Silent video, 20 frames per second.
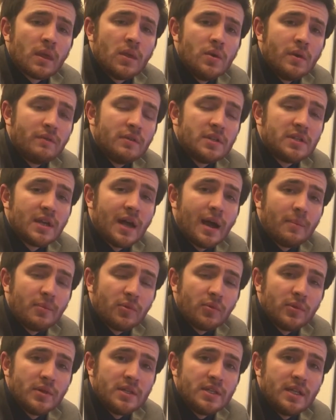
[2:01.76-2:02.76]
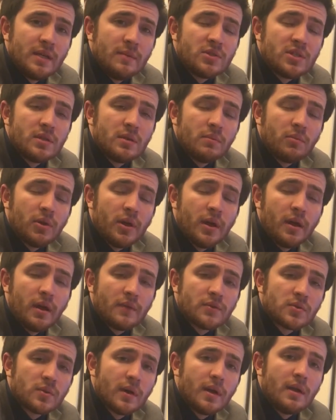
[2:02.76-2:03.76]
You have the top 3 teams in the
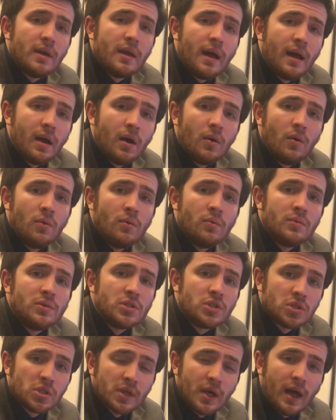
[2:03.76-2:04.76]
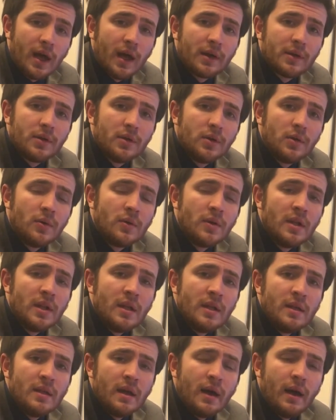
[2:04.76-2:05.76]
playoffs right now, with Chicago,
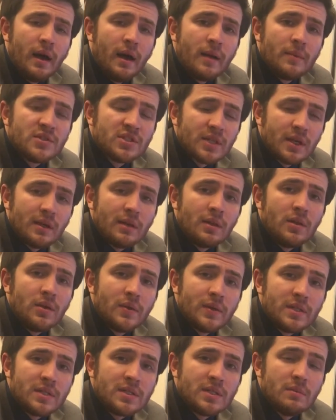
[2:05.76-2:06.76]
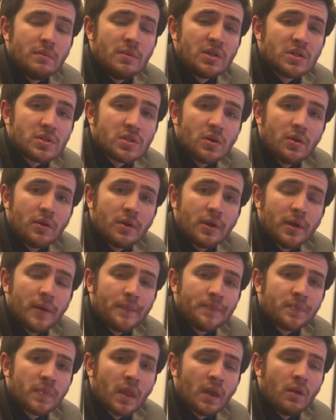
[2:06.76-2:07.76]
St. Louis, and Minnesota.
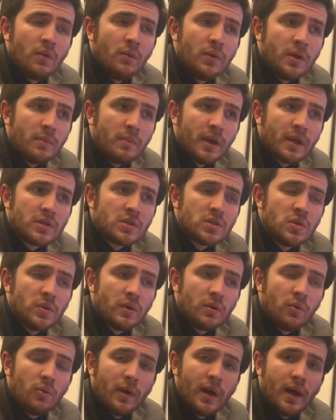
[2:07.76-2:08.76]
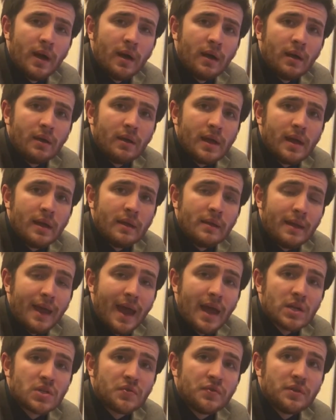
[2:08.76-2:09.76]
Winnipeg's doing well, and
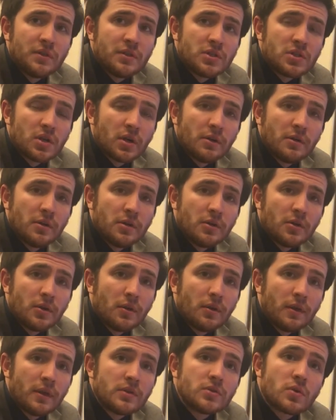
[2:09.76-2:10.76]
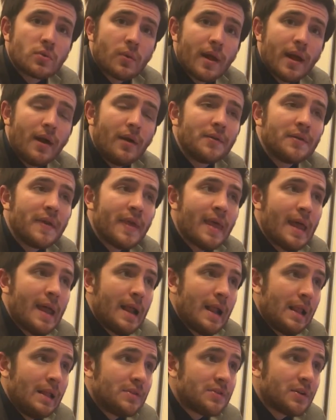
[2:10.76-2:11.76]
Nashville is starting to turn things around.
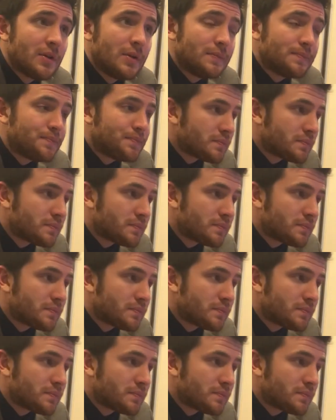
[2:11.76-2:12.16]
So